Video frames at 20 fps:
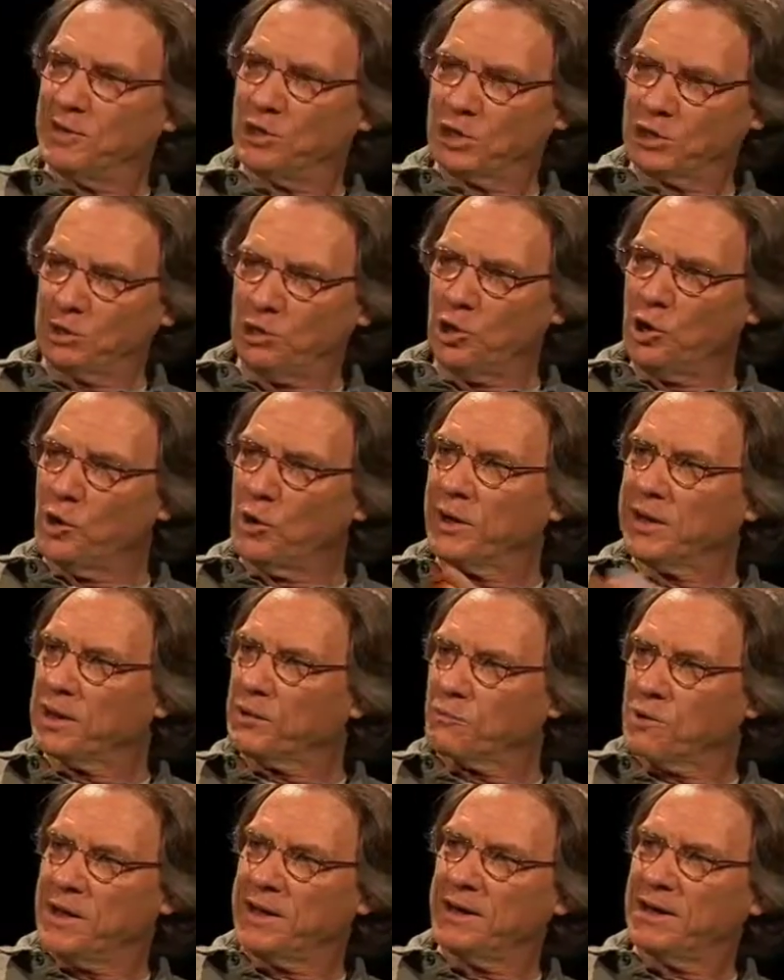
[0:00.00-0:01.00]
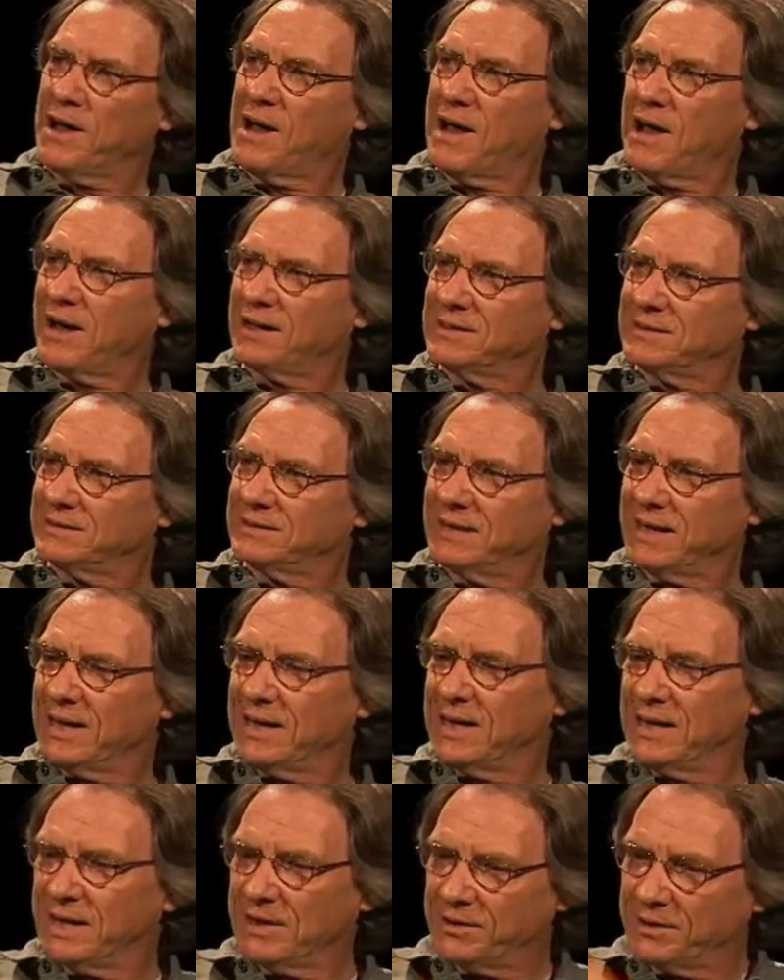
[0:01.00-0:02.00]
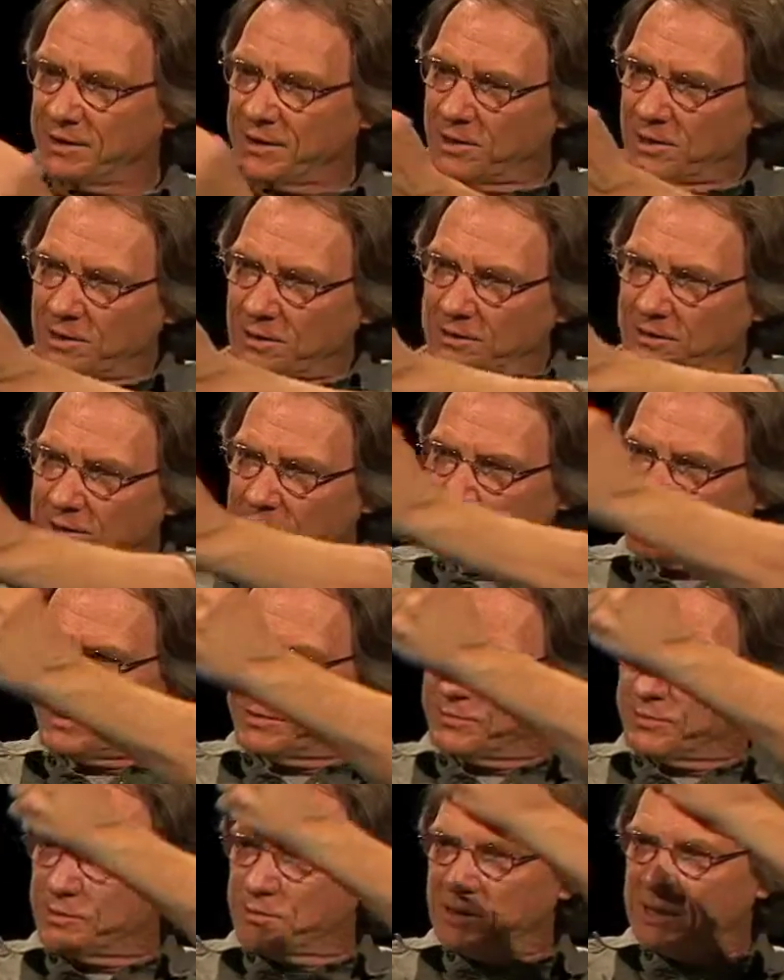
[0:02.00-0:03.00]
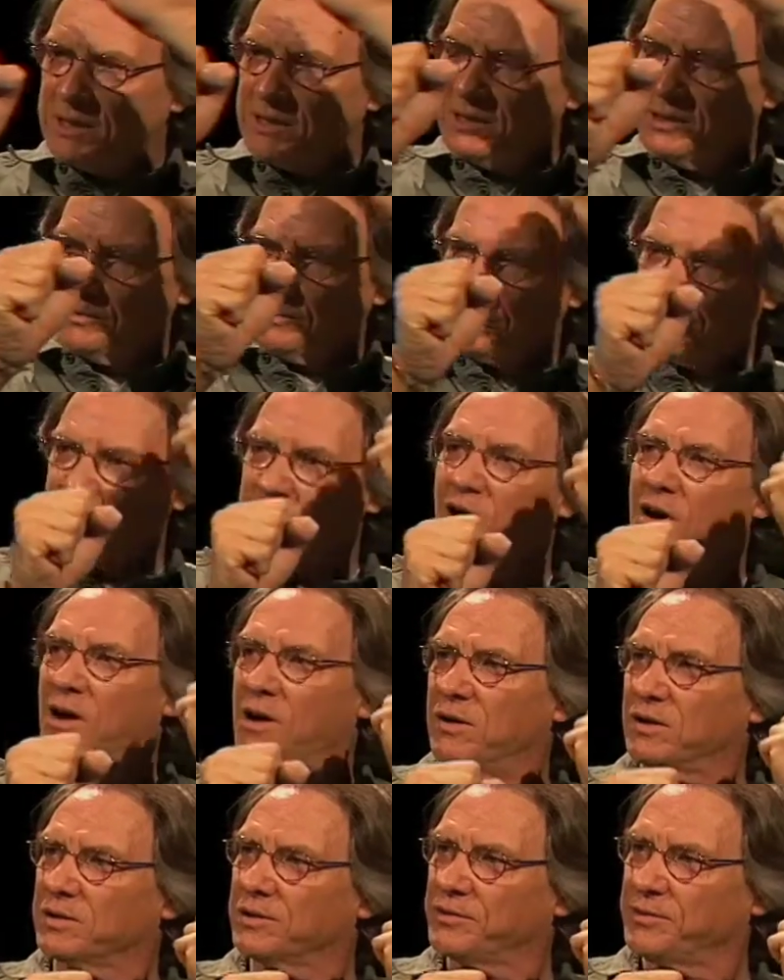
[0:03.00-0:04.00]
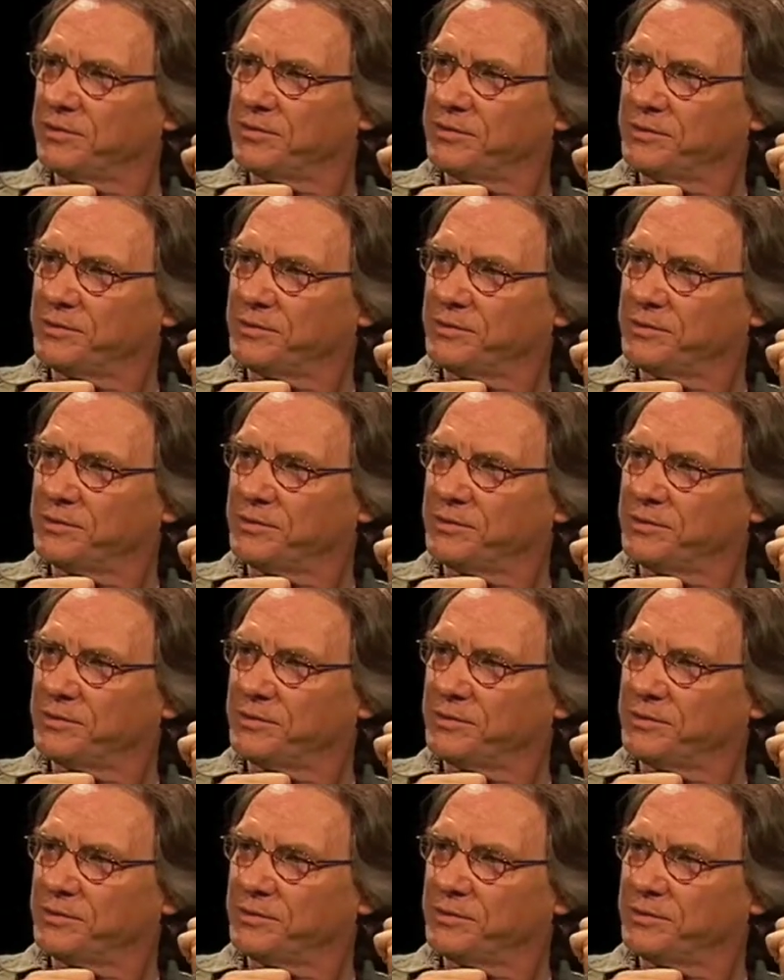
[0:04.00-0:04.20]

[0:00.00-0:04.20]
glowing red hot, and they're lifted from the kiln with tongs.